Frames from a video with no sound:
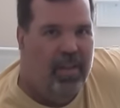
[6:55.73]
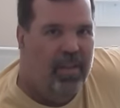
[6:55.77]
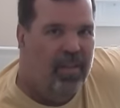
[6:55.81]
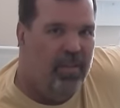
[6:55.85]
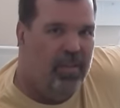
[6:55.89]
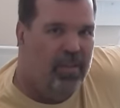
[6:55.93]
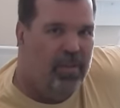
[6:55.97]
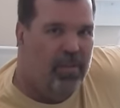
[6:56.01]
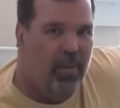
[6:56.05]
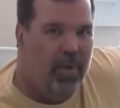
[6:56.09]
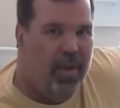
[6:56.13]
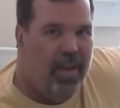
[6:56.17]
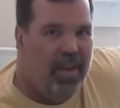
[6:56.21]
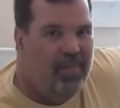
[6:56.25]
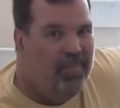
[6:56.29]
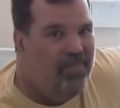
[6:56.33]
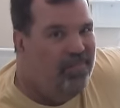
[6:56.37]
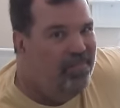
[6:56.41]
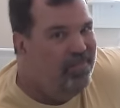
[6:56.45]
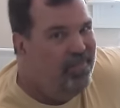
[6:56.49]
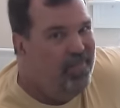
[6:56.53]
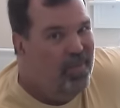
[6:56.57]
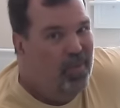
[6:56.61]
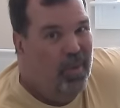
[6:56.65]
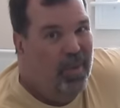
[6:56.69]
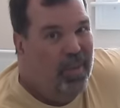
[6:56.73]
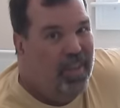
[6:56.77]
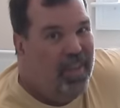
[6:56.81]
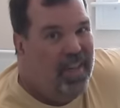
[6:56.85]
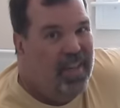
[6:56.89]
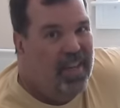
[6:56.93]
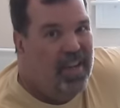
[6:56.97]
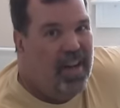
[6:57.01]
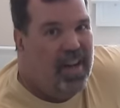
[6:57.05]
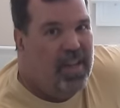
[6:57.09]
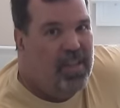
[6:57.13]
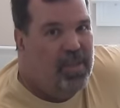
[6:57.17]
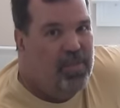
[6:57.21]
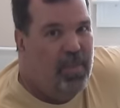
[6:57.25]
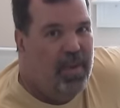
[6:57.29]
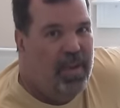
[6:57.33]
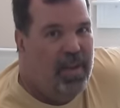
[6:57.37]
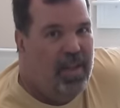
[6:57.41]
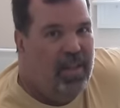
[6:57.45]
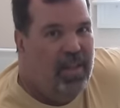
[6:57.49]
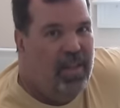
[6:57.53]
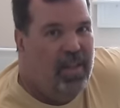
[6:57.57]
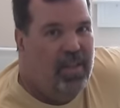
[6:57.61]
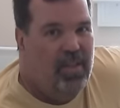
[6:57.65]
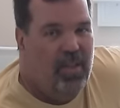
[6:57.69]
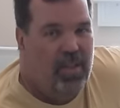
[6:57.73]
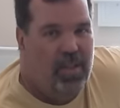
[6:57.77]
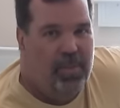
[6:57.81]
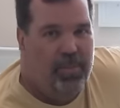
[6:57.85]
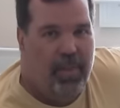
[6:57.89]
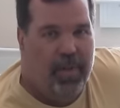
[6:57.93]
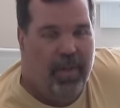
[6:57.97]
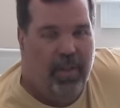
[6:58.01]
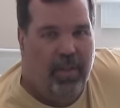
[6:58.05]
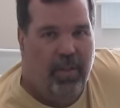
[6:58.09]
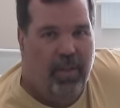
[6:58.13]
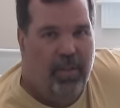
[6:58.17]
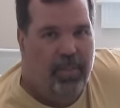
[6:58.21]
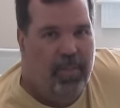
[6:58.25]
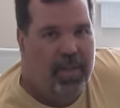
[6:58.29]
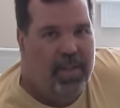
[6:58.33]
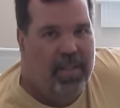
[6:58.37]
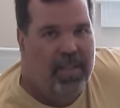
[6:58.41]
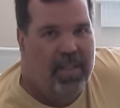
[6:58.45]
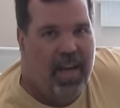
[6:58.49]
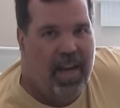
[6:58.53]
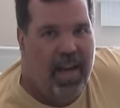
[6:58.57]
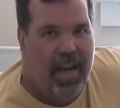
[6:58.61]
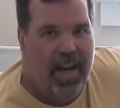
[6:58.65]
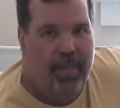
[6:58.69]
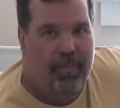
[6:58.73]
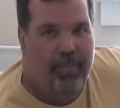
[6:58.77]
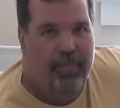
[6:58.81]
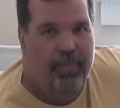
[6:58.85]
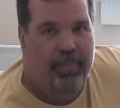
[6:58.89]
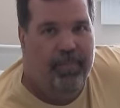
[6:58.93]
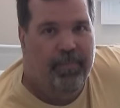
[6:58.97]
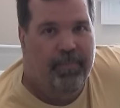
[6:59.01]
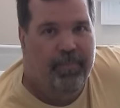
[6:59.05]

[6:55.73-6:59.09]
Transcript: This way, really didn't cost me anything, just but a little bit of time.